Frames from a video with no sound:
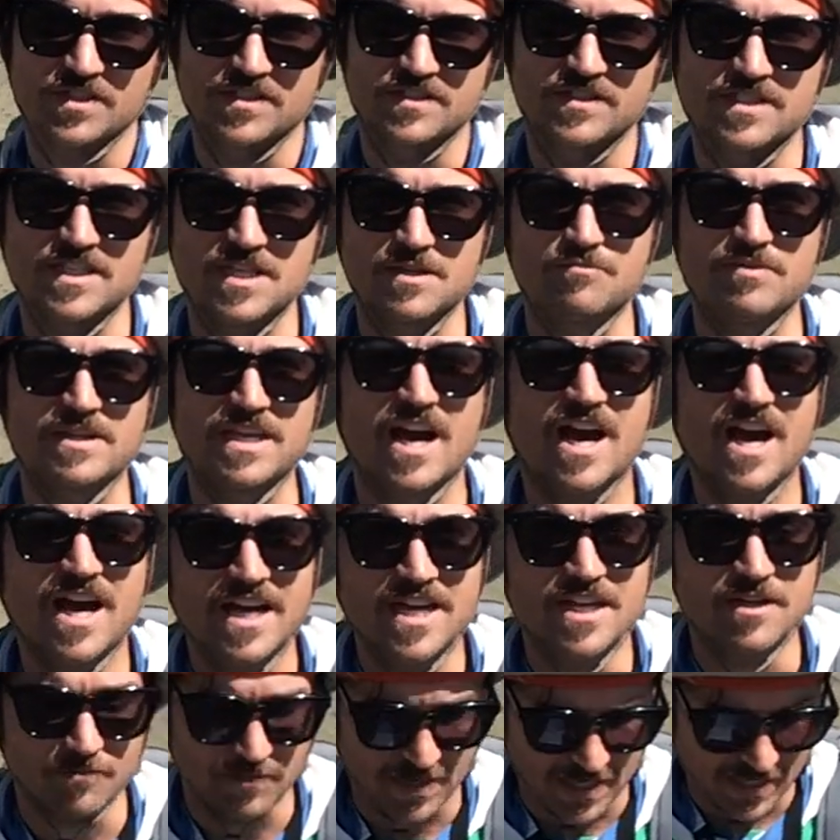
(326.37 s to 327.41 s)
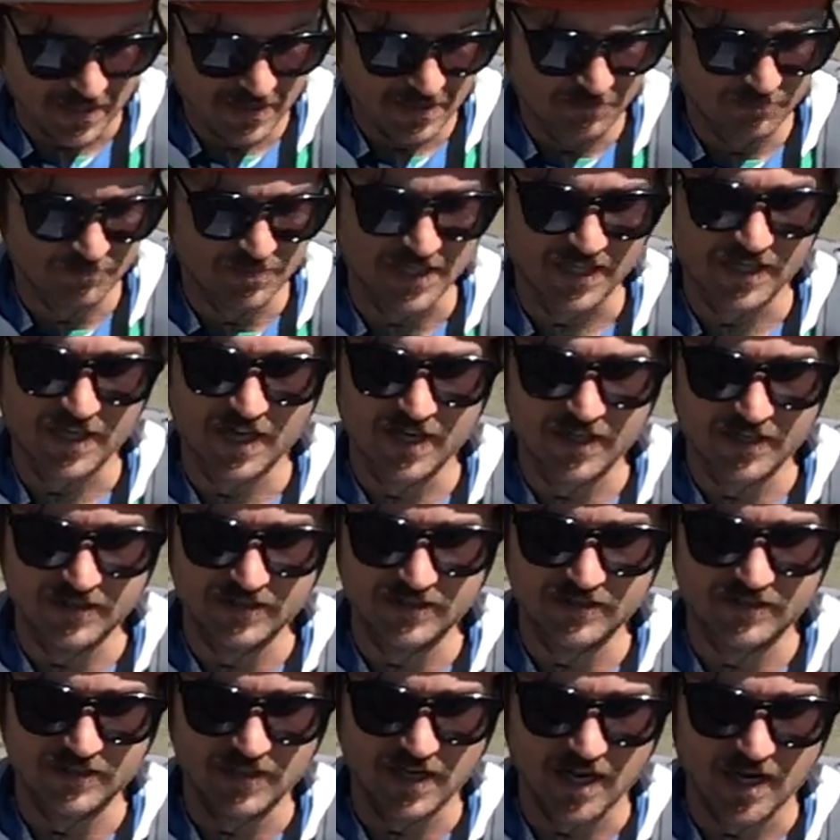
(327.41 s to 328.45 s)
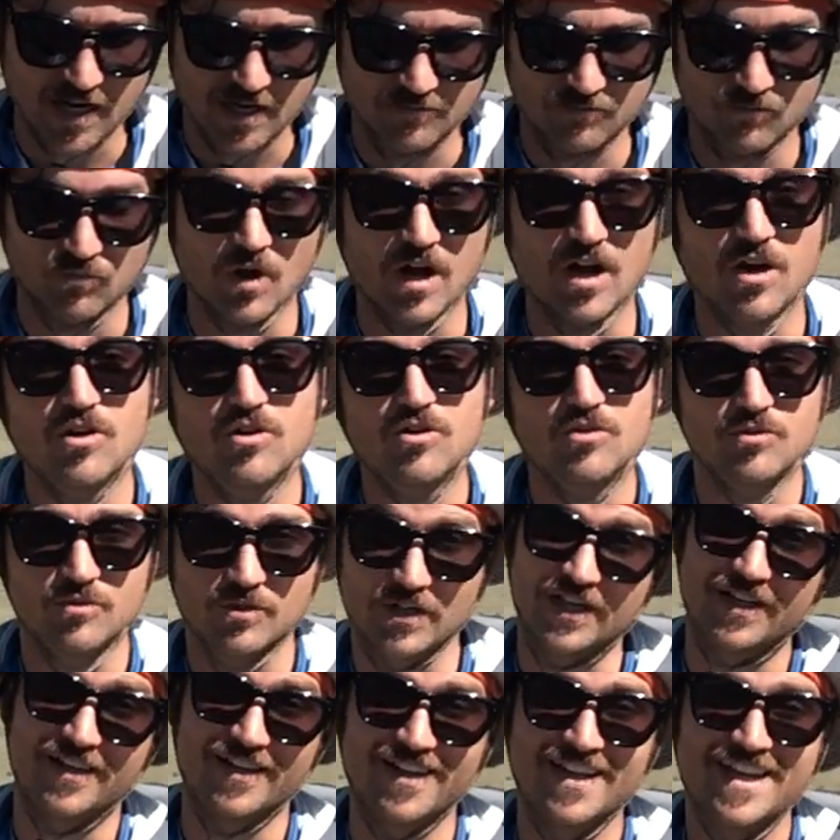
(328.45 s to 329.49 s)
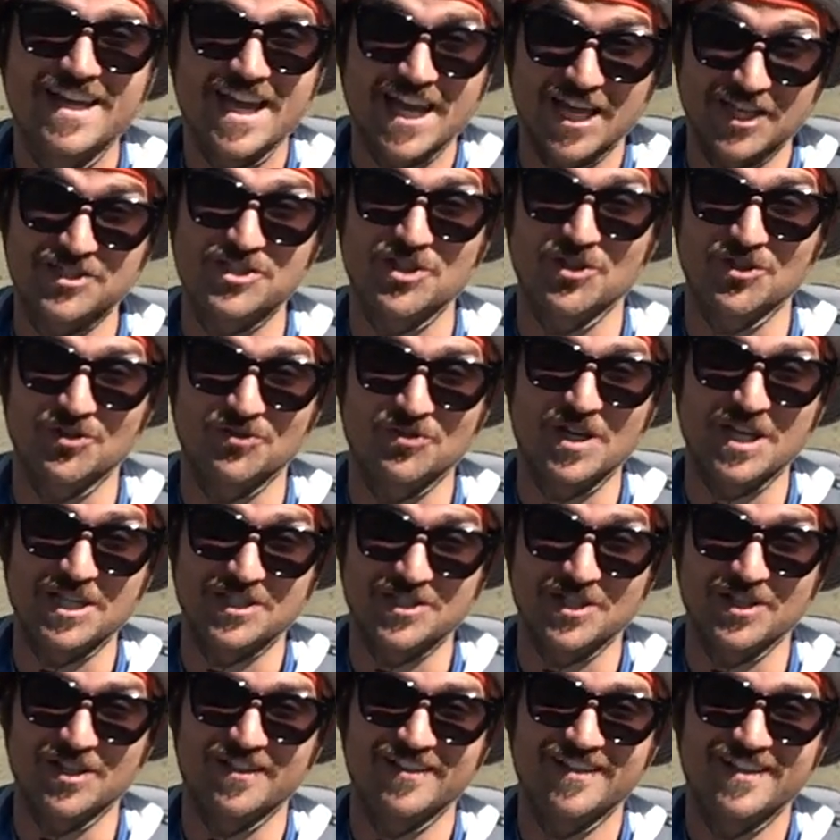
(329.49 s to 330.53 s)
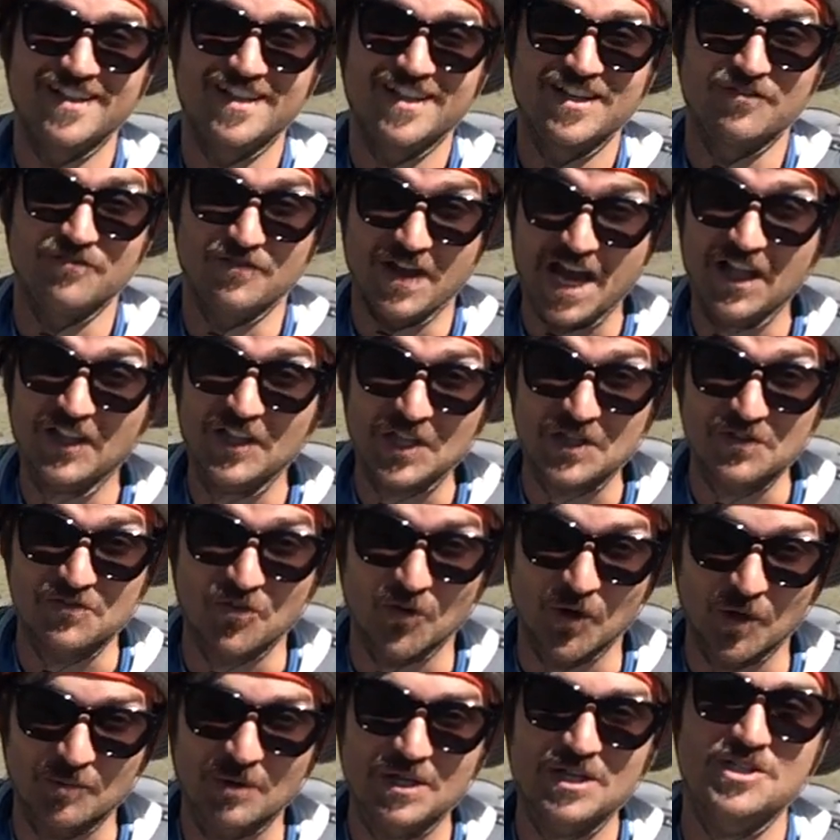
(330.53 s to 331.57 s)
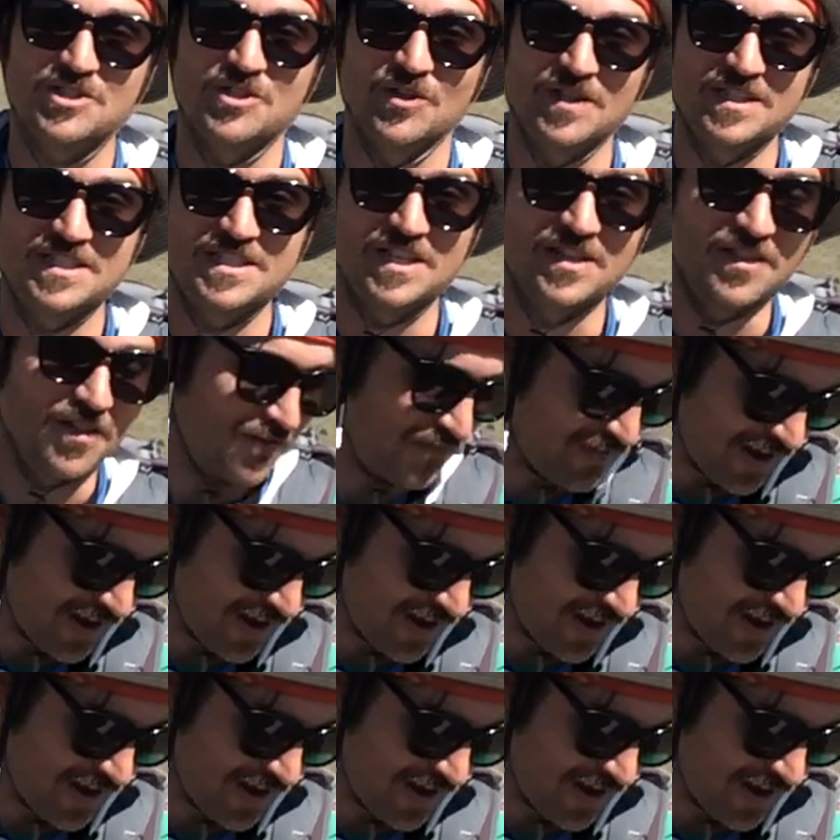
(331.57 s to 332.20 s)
to see behind me because, well, it's a valley former, so it's in the